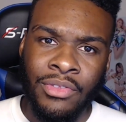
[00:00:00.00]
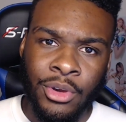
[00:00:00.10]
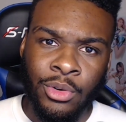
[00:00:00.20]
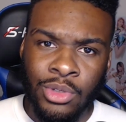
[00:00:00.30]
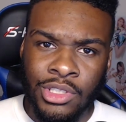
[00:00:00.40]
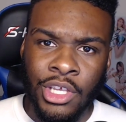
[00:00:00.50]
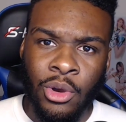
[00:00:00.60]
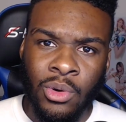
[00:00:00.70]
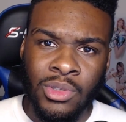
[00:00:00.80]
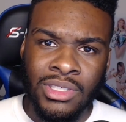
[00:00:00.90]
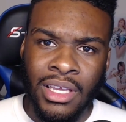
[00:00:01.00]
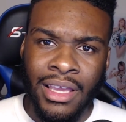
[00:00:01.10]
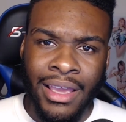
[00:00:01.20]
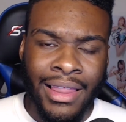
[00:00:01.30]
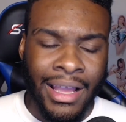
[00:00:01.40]
the Usos,
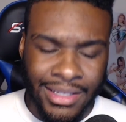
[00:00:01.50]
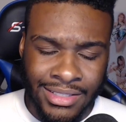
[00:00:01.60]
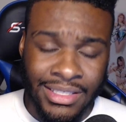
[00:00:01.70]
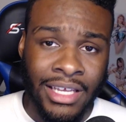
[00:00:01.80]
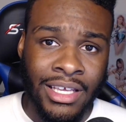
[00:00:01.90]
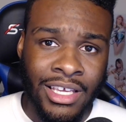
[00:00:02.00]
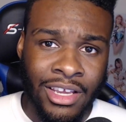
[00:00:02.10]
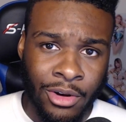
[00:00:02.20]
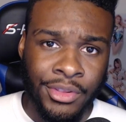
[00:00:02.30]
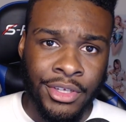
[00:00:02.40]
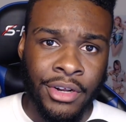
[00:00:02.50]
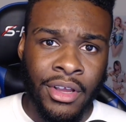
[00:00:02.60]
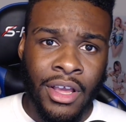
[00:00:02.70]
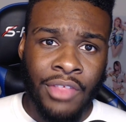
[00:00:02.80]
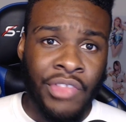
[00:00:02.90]
like I said earlier,
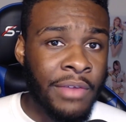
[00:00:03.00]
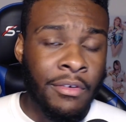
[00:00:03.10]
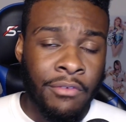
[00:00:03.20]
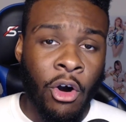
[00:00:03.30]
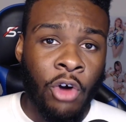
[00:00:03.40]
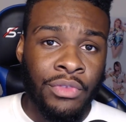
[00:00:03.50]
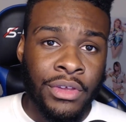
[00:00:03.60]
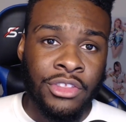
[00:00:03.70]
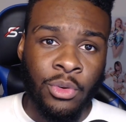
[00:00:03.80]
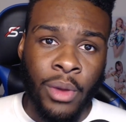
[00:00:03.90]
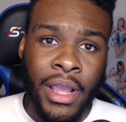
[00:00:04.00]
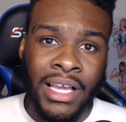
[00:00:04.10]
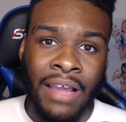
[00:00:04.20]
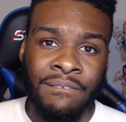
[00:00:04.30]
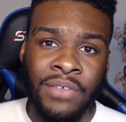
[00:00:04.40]
they've evolved in the ring,
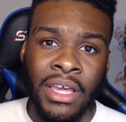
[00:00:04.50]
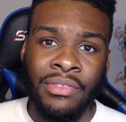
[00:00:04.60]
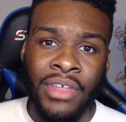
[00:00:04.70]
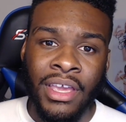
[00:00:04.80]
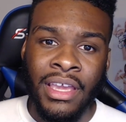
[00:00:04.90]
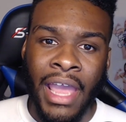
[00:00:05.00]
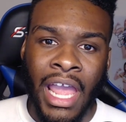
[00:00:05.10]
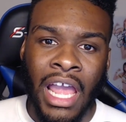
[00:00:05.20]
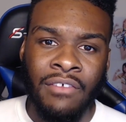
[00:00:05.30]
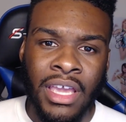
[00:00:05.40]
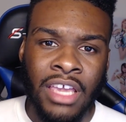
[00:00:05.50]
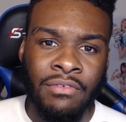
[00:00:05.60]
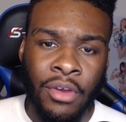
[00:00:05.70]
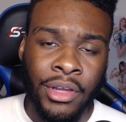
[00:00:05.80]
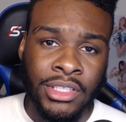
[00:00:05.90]
and I feel like they have a
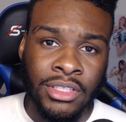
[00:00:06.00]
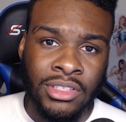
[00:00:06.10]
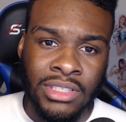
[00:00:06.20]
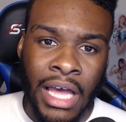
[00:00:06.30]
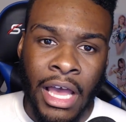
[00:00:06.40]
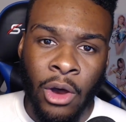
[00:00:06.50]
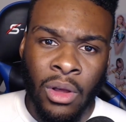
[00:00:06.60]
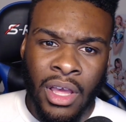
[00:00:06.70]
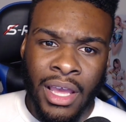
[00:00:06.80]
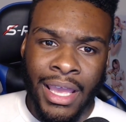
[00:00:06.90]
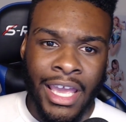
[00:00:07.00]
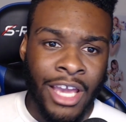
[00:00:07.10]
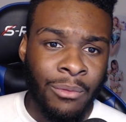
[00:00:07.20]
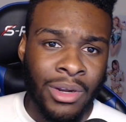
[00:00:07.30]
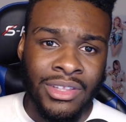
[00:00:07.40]
very good style
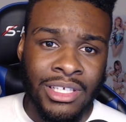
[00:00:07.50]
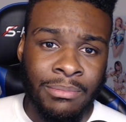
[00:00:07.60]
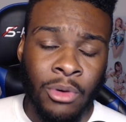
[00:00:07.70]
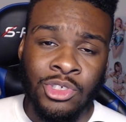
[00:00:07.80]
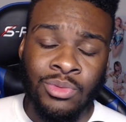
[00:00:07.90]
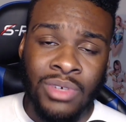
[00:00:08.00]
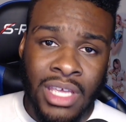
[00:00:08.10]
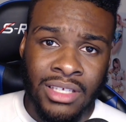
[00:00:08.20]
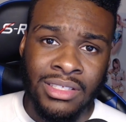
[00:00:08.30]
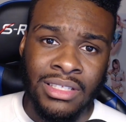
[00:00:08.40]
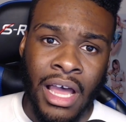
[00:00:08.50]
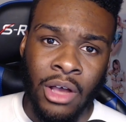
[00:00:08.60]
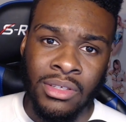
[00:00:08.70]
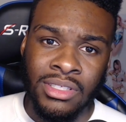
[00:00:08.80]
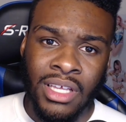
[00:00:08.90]
and one of the most unique
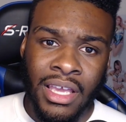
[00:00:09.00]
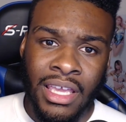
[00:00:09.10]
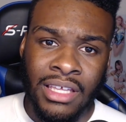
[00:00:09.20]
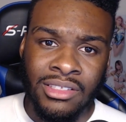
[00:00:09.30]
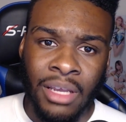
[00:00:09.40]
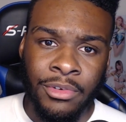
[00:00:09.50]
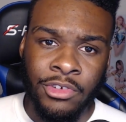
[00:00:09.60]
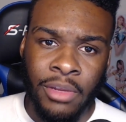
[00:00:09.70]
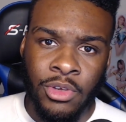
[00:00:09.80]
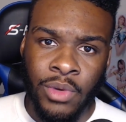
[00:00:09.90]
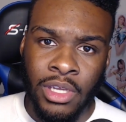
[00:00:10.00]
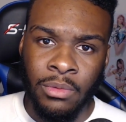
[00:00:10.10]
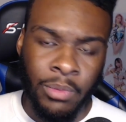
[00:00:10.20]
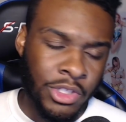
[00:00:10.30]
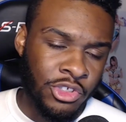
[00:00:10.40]
styles in WWE.
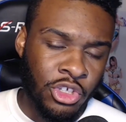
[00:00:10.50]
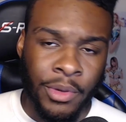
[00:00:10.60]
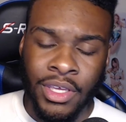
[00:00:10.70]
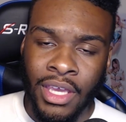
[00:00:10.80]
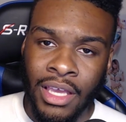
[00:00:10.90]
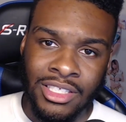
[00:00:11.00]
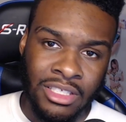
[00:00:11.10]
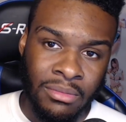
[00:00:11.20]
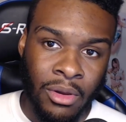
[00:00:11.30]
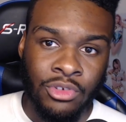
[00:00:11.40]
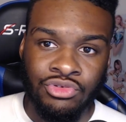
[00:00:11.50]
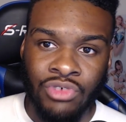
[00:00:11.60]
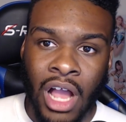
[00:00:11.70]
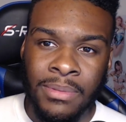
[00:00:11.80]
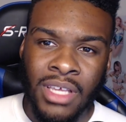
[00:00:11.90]
But the super kicks, the Samoan
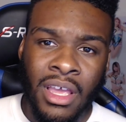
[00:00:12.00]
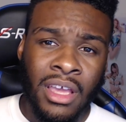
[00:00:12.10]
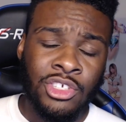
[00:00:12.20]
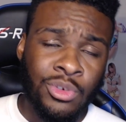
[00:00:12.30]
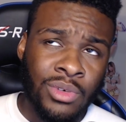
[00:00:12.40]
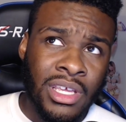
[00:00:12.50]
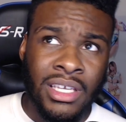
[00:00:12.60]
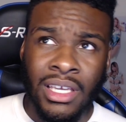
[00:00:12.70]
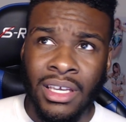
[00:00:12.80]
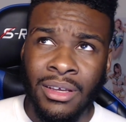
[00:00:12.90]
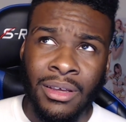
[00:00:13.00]
drops, unique,